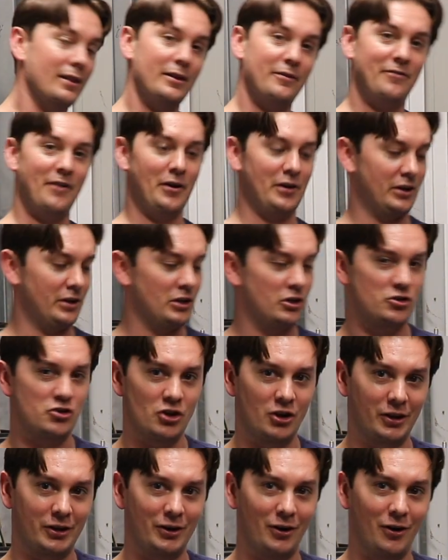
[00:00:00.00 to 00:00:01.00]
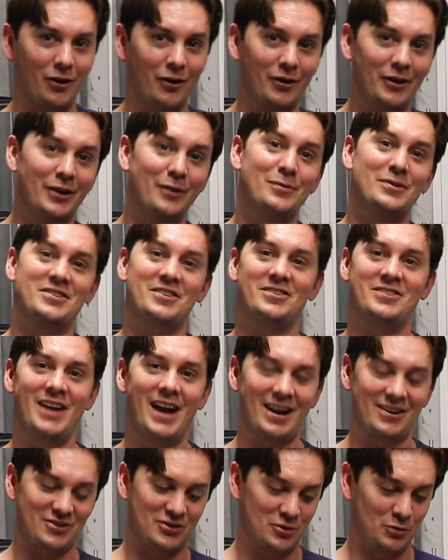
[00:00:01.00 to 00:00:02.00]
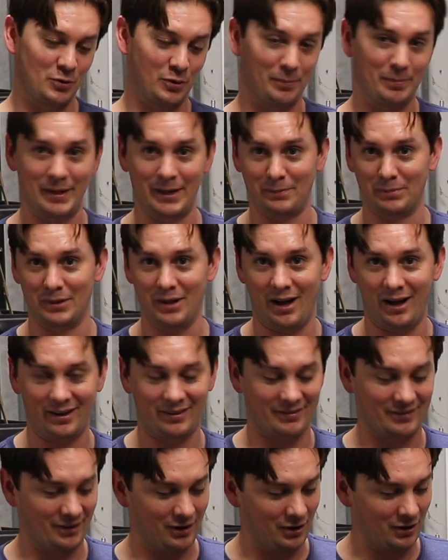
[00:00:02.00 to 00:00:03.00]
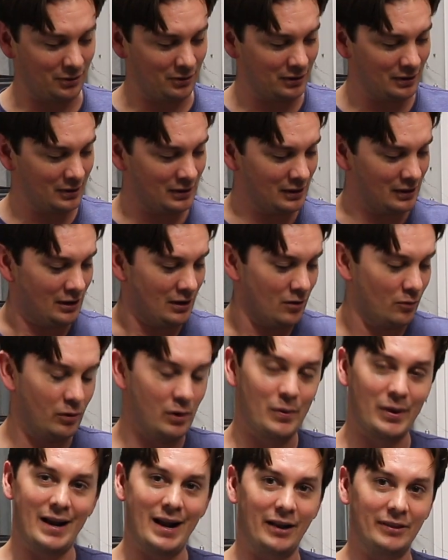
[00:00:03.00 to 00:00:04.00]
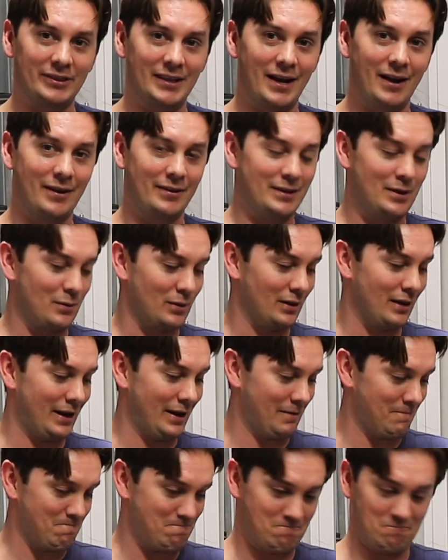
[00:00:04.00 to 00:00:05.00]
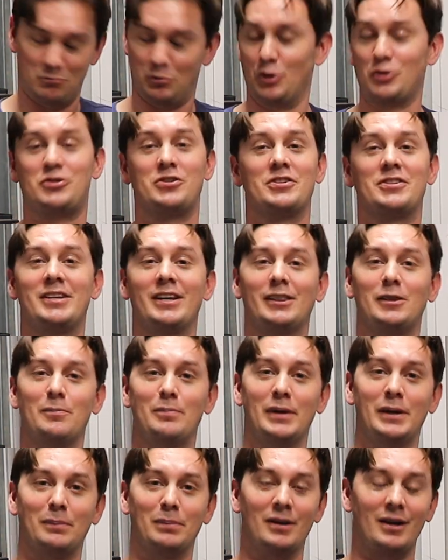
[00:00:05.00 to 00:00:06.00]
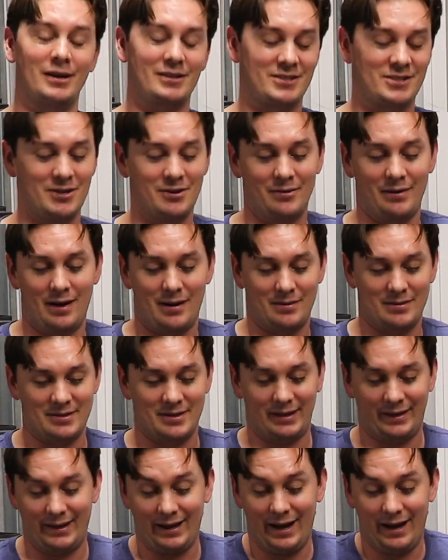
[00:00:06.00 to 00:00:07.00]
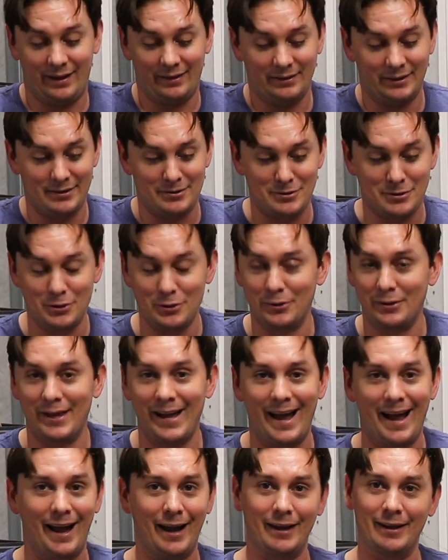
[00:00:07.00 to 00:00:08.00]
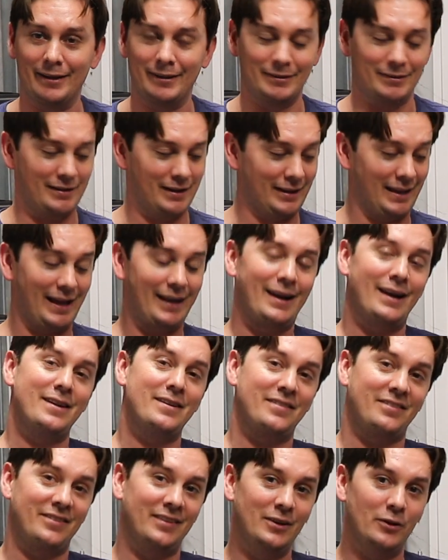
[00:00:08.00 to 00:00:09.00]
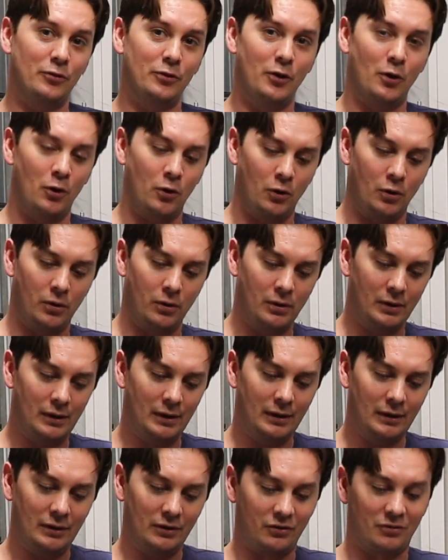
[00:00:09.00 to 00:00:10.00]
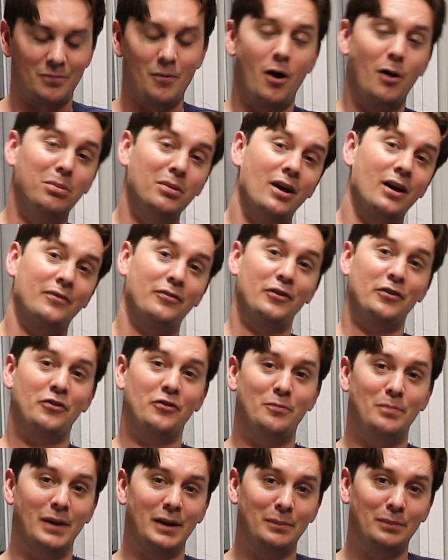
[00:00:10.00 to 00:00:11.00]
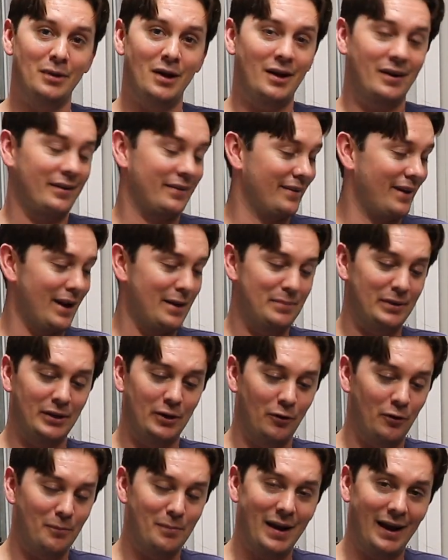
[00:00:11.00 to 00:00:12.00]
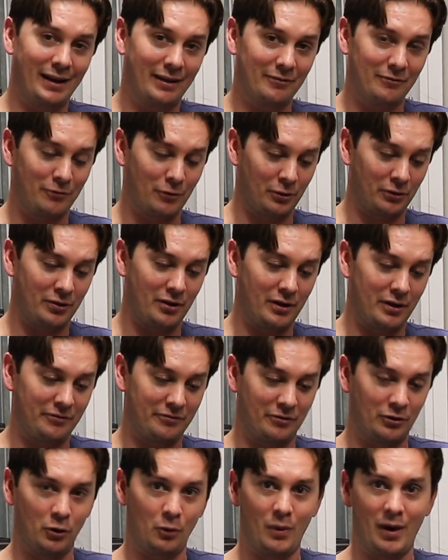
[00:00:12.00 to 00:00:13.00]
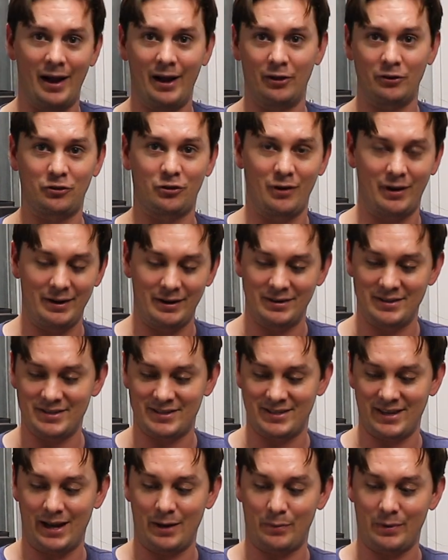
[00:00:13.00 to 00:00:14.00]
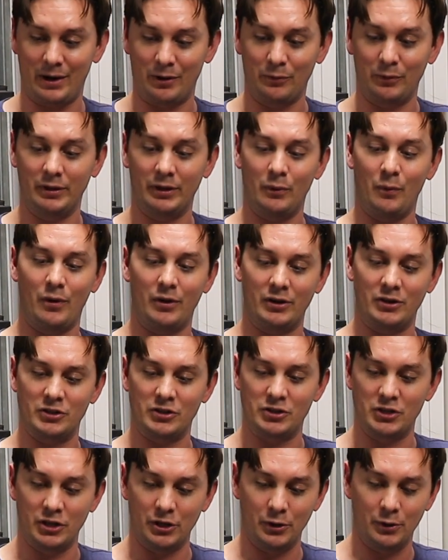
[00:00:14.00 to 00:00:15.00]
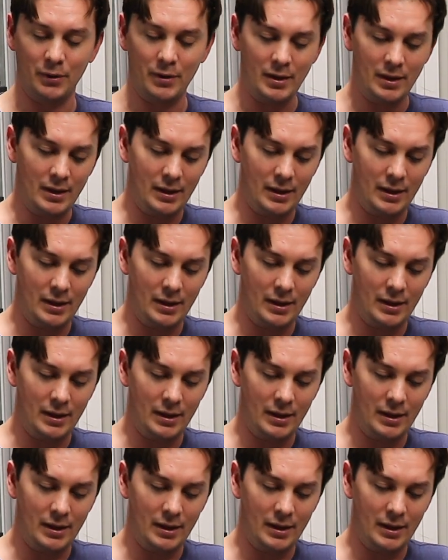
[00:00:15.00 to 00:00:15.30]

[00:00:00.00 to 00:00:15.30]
They found it in a junkyard. It was attached to a big block. So we went out there and they were like, let's just get the big block too. And I was like, yeah, let's do that. And that kind of sealed the whole small block versus big block, because I had been going back and forth on it for a while trying to decide what I really wanted to do.